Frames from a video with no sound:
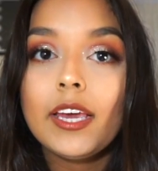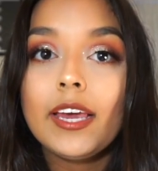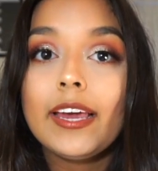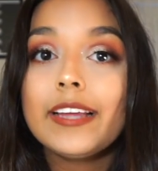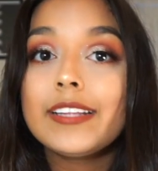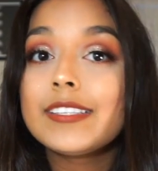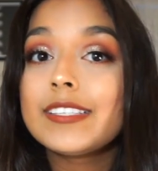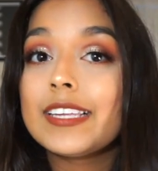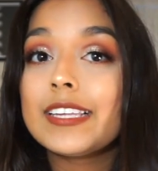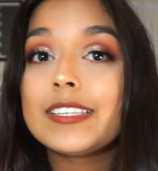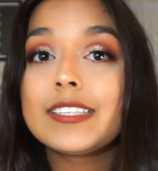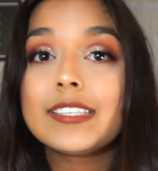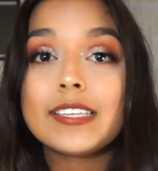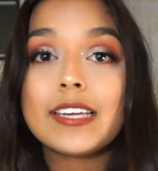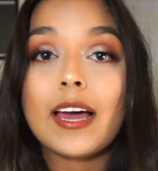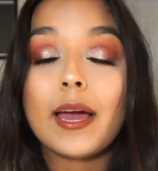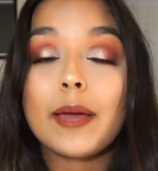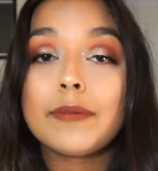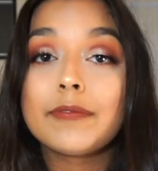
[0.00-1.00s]
And since
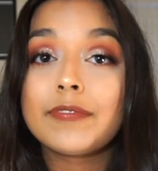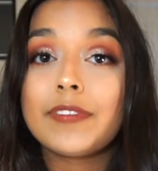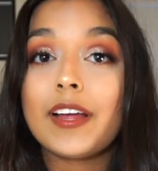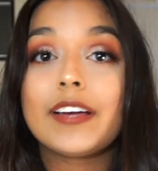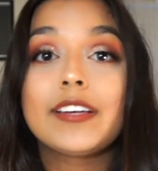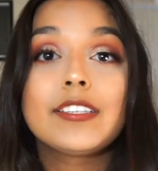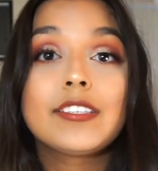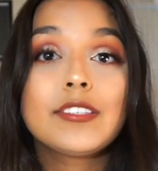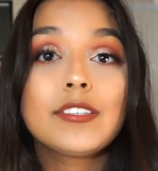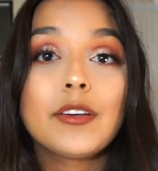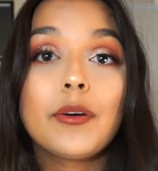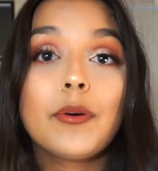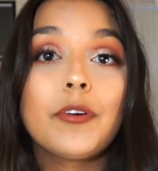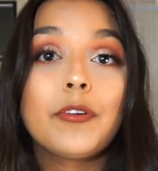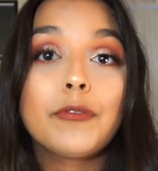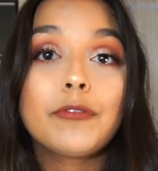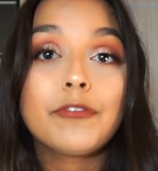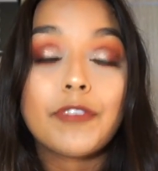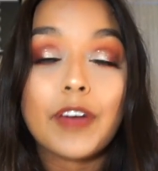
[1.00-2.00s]
time flies
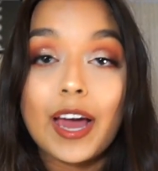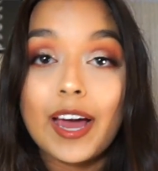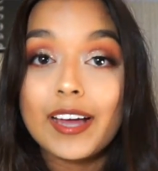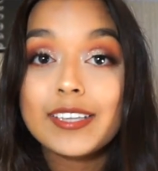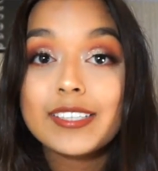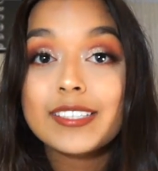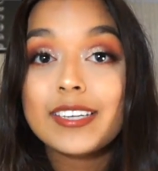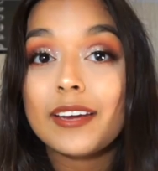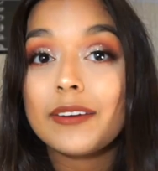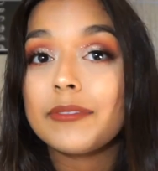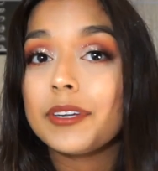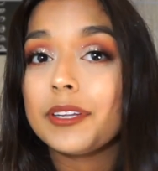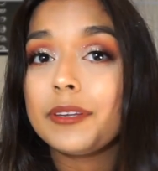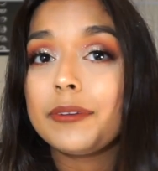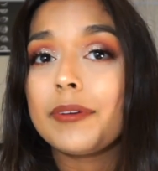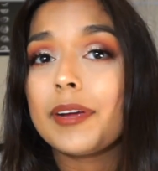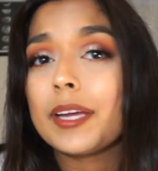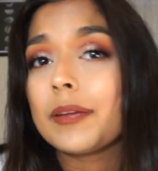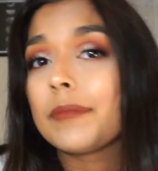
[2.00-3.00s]
so fast, I
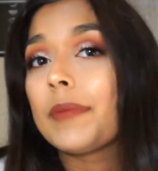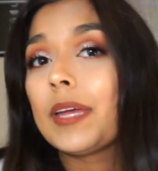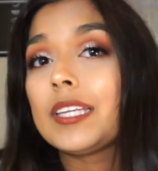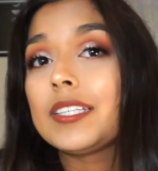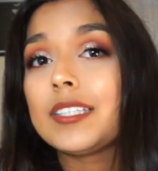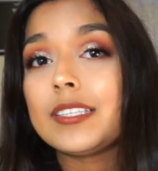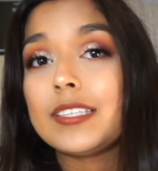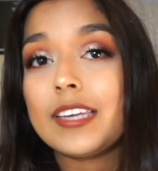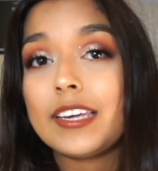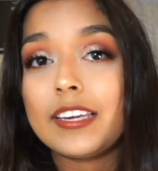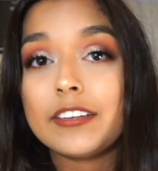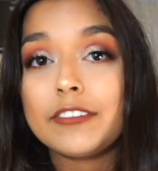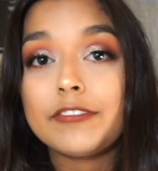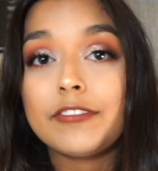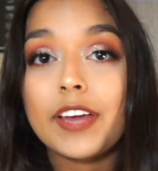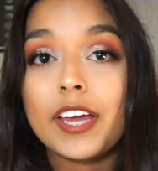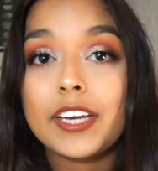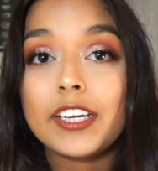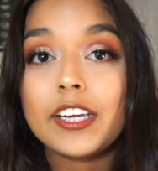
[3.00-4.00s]
really recommend to take
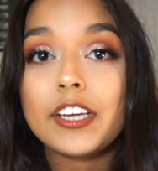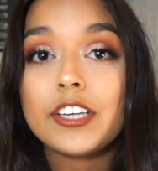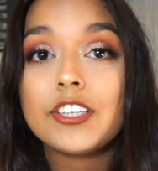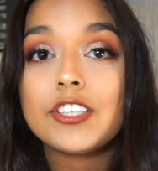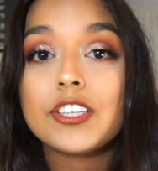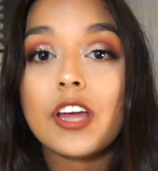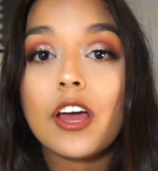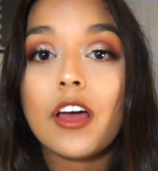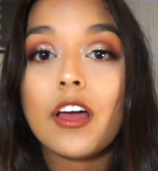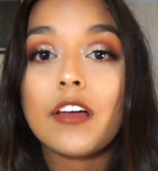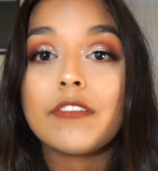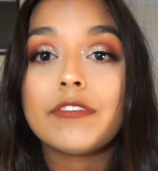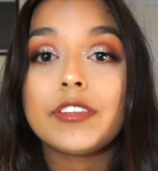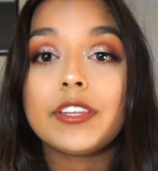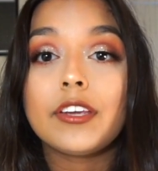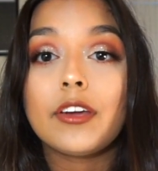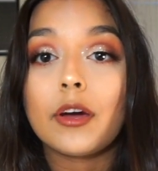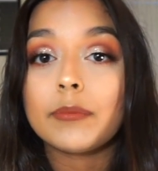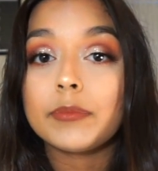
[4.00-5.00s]
advantage of
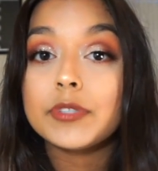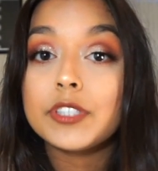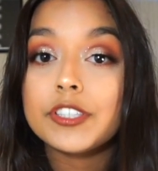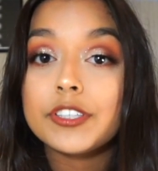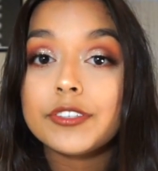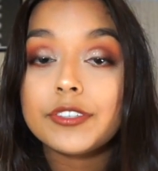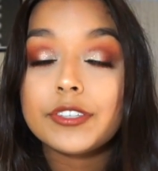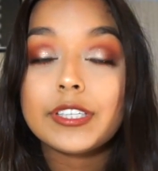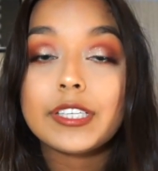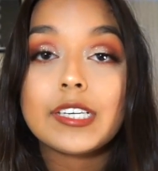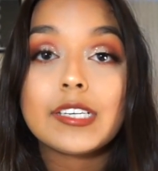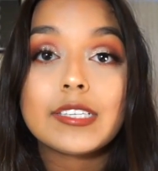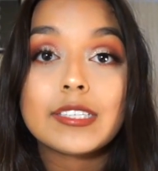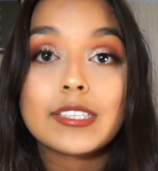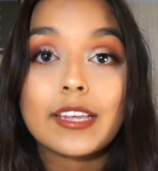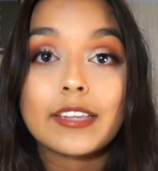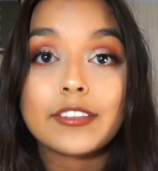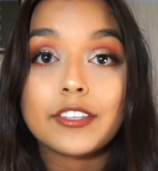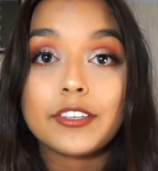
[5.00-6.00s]
the opportunities
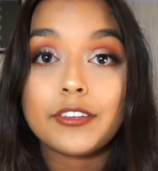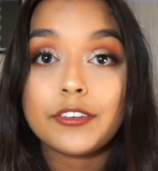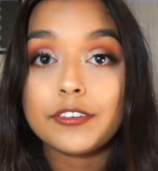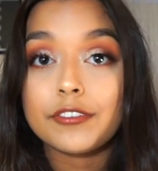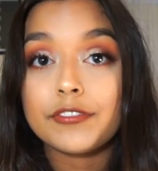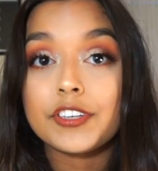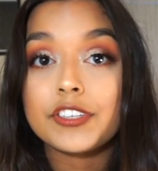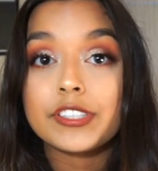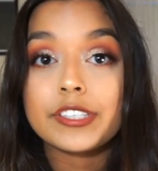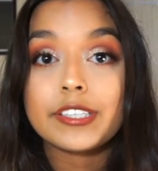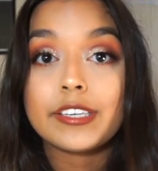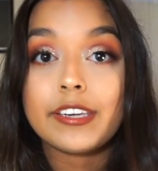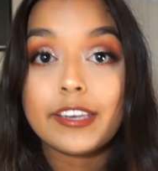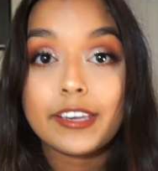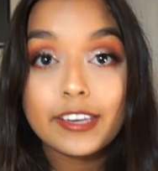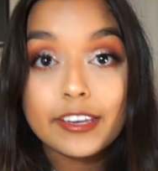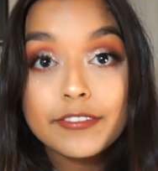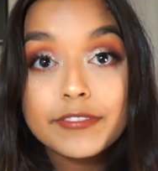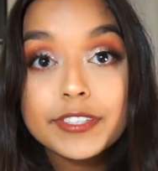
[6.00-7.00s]
that the
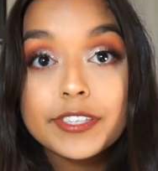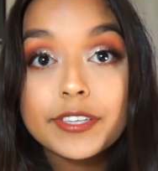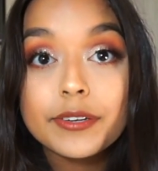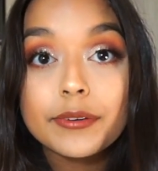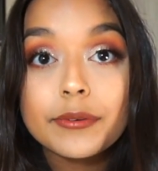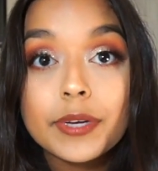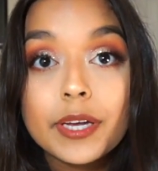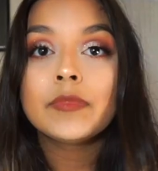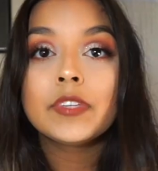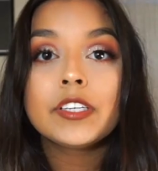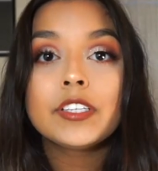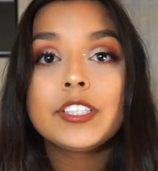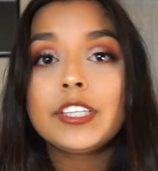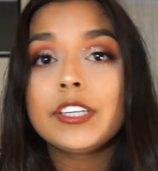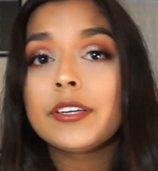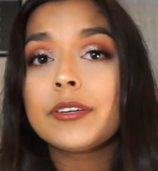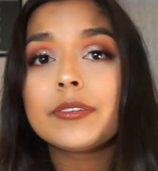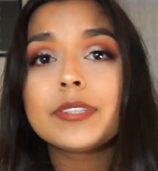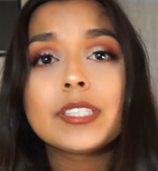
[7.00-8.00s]
university gives you.
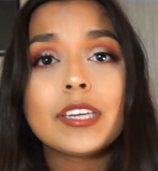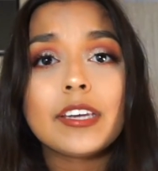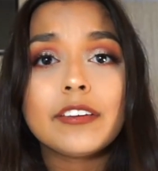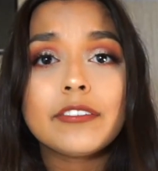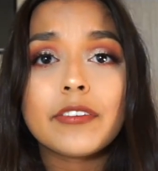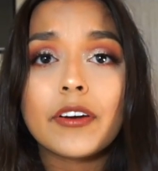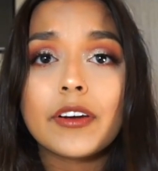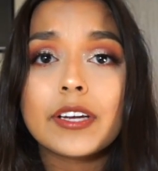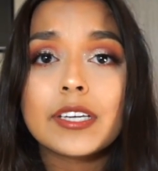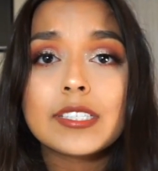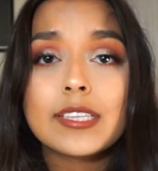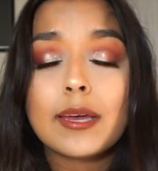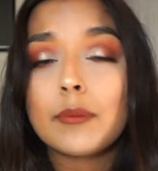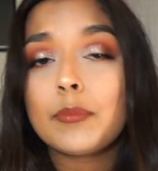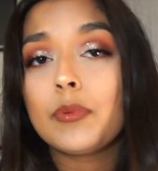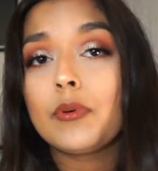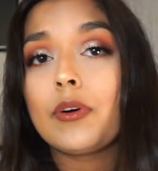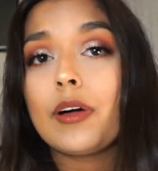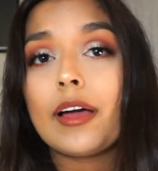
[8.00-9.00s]
Chico State, for
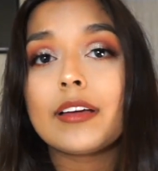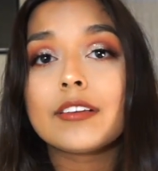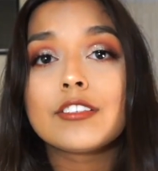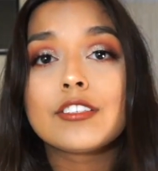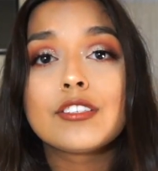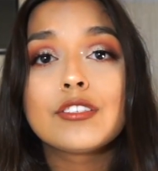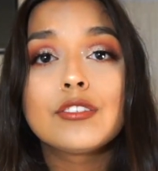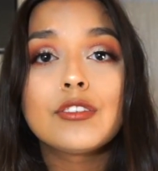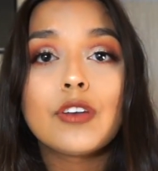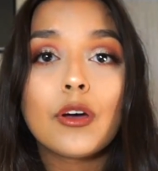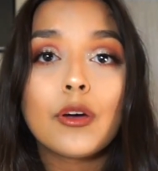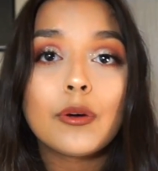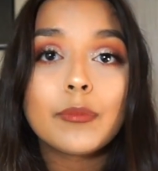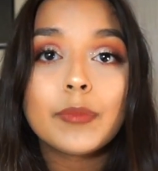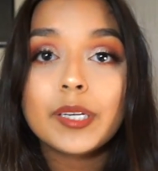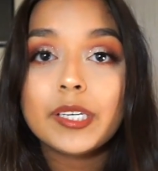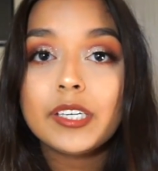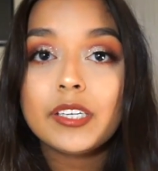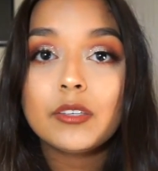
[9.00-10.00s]
example, has so
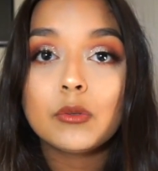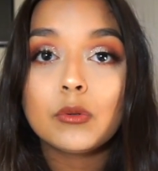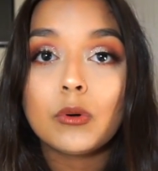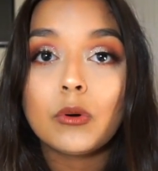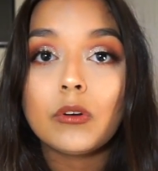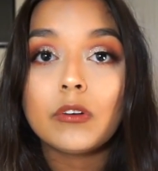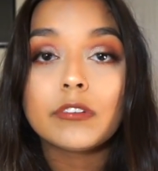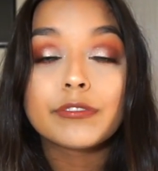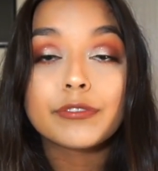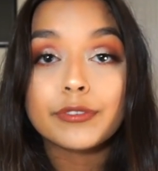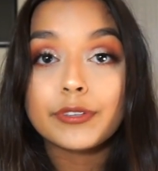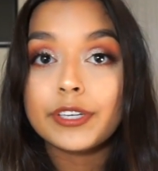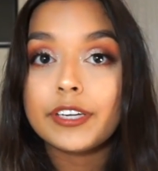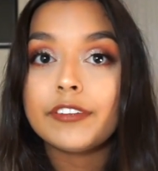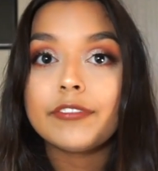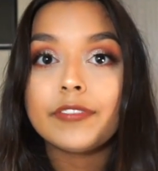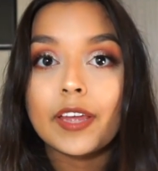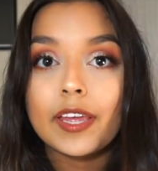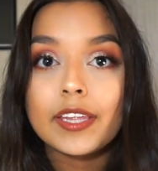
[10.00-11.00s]
many cool free
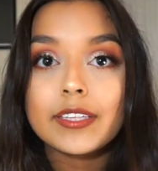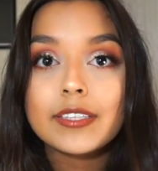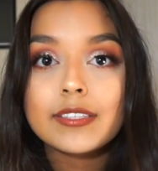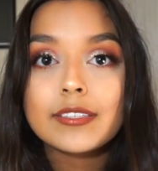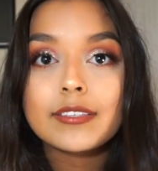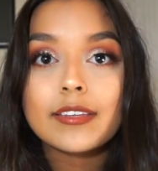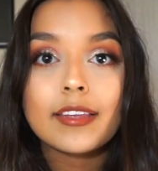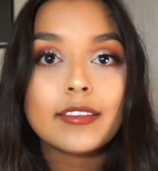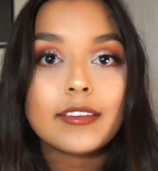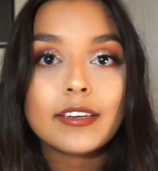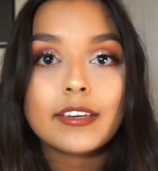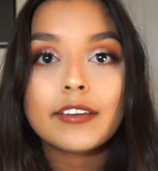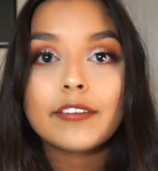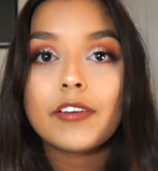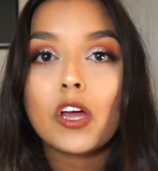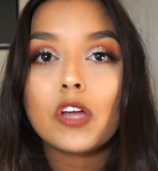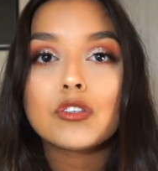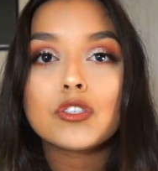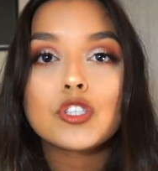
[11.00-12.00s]
events, and they give
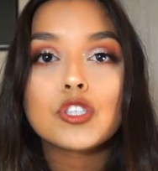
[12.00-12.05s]
out